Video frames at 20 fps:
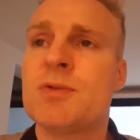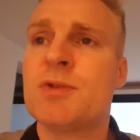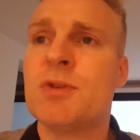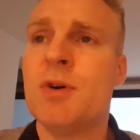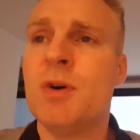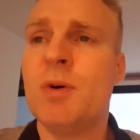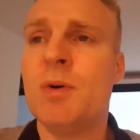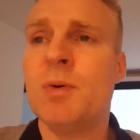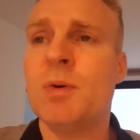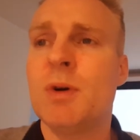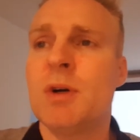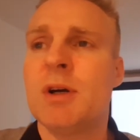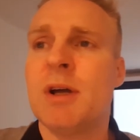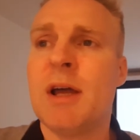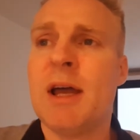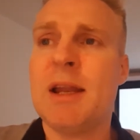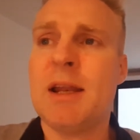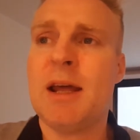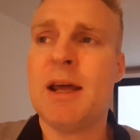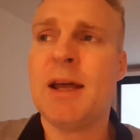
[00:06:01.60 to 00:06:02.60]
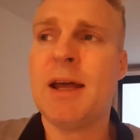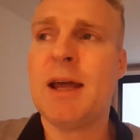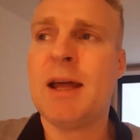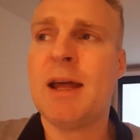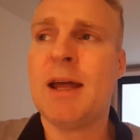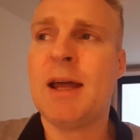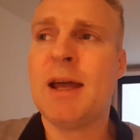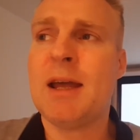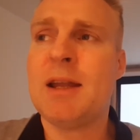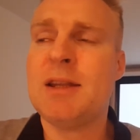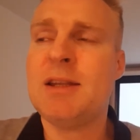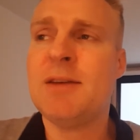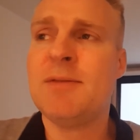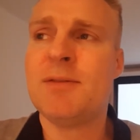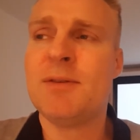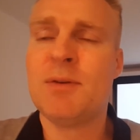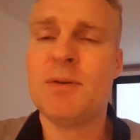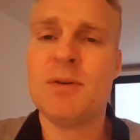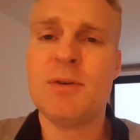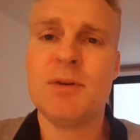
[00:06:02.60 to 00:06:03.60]
so and and
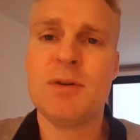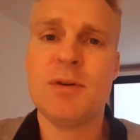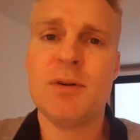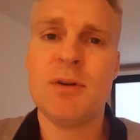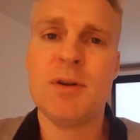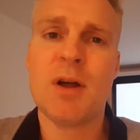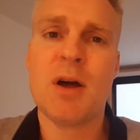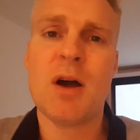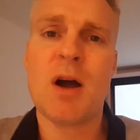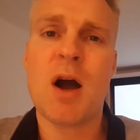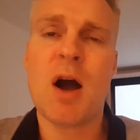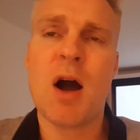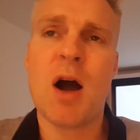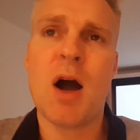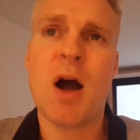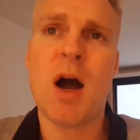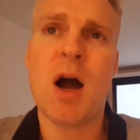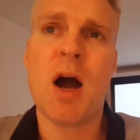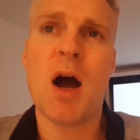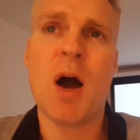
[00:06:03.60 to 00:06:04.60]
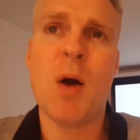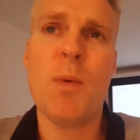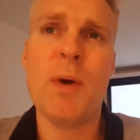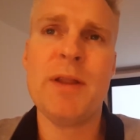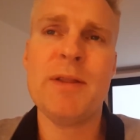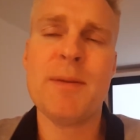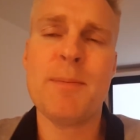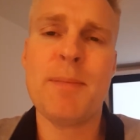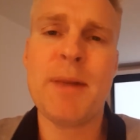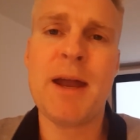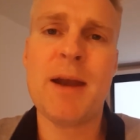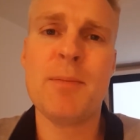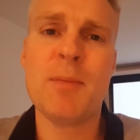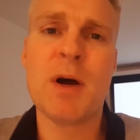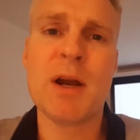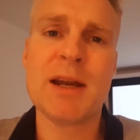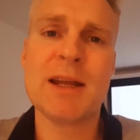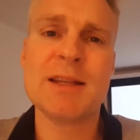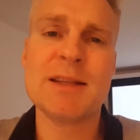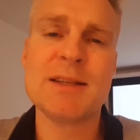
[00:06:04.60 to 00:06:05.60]
even when the bear
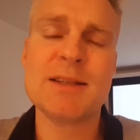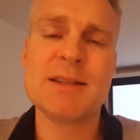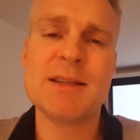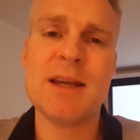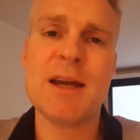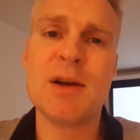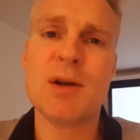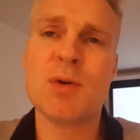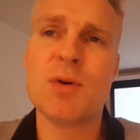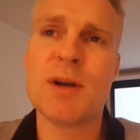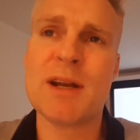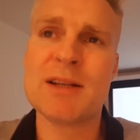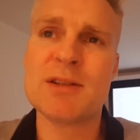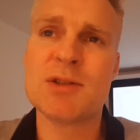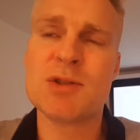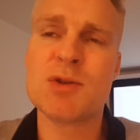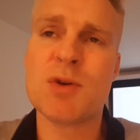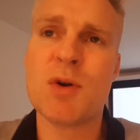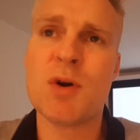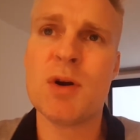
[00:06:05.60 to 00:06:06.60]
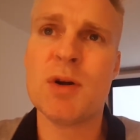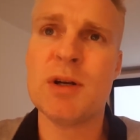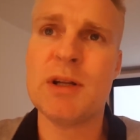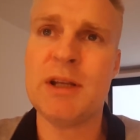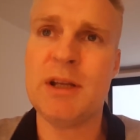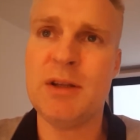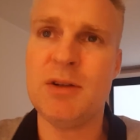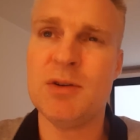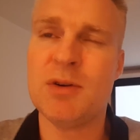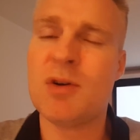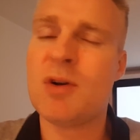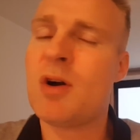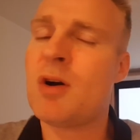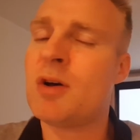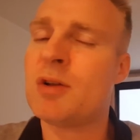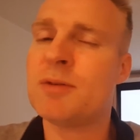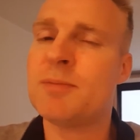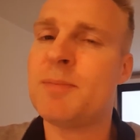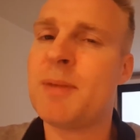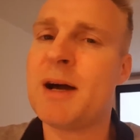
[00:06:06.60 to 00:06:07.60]
market is there correct strongly you
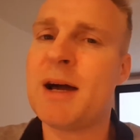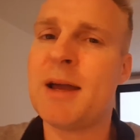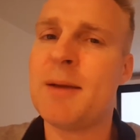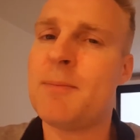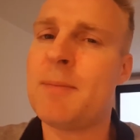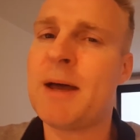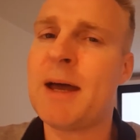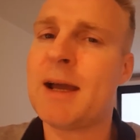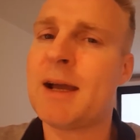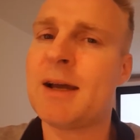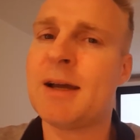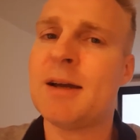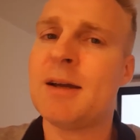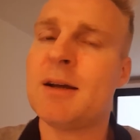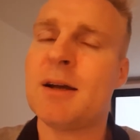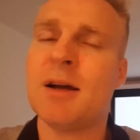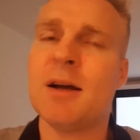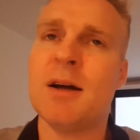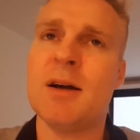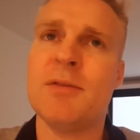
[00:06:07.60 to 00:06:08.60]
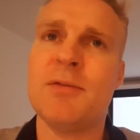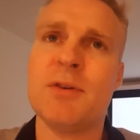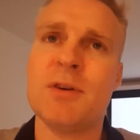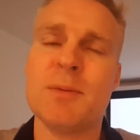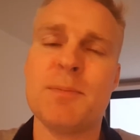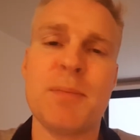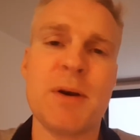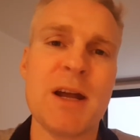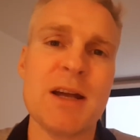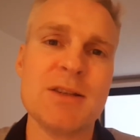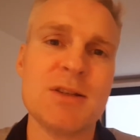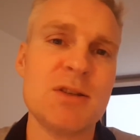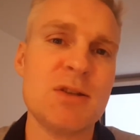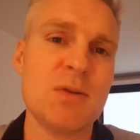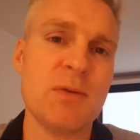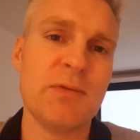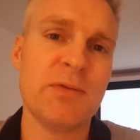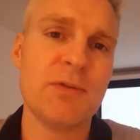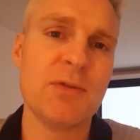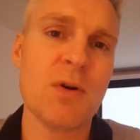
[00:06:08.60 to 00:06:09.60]
can't buy back uh, for the prices
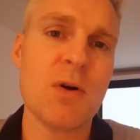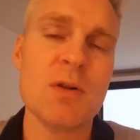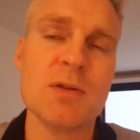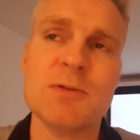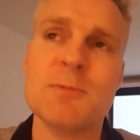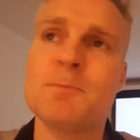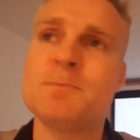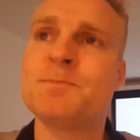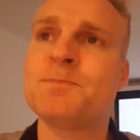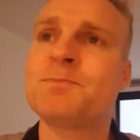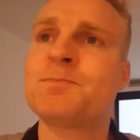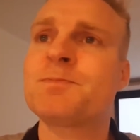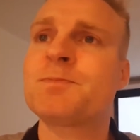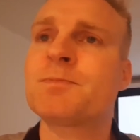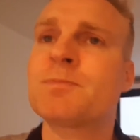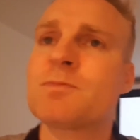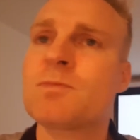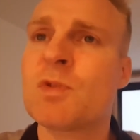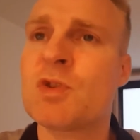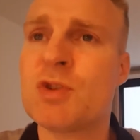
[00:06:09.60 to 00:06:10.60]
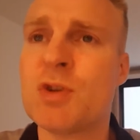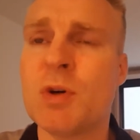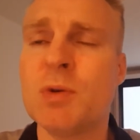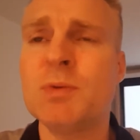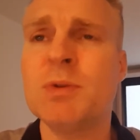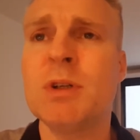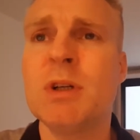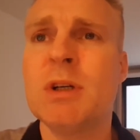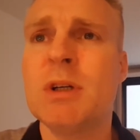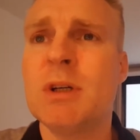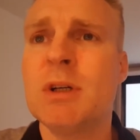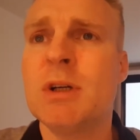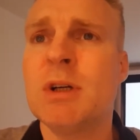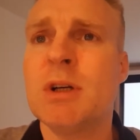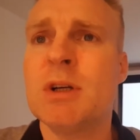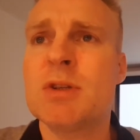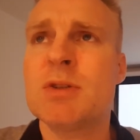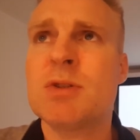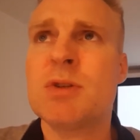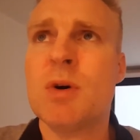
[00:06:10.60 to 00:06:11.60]
you've sold so
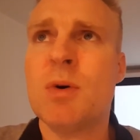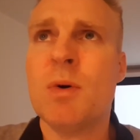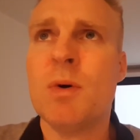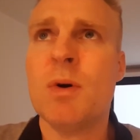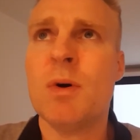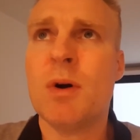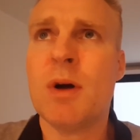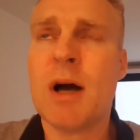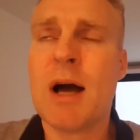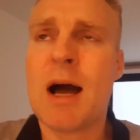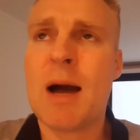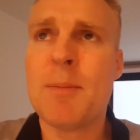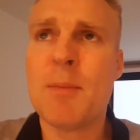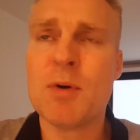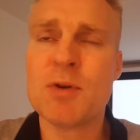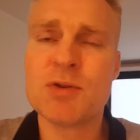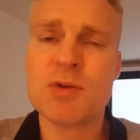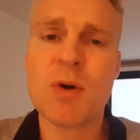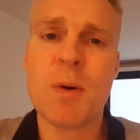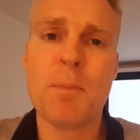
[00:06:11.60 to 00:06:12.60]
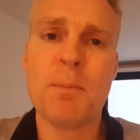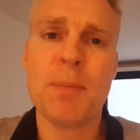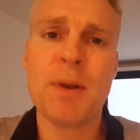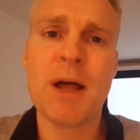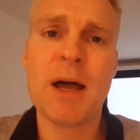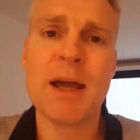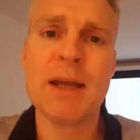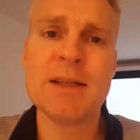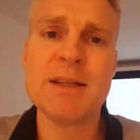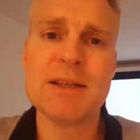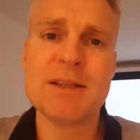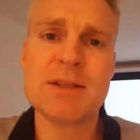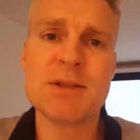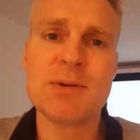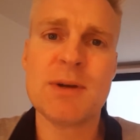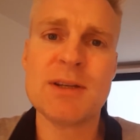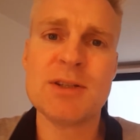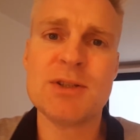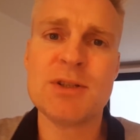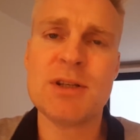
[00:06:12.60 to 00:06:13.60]
so I'm also applying this
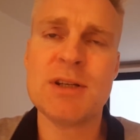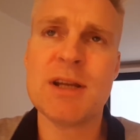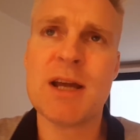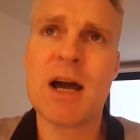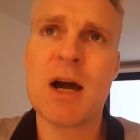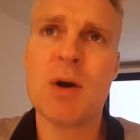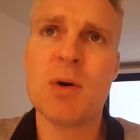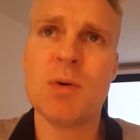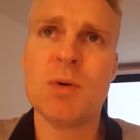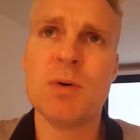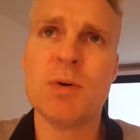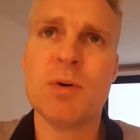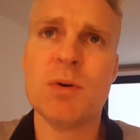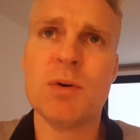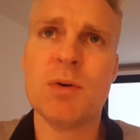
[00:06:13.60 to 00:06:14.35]
strategy now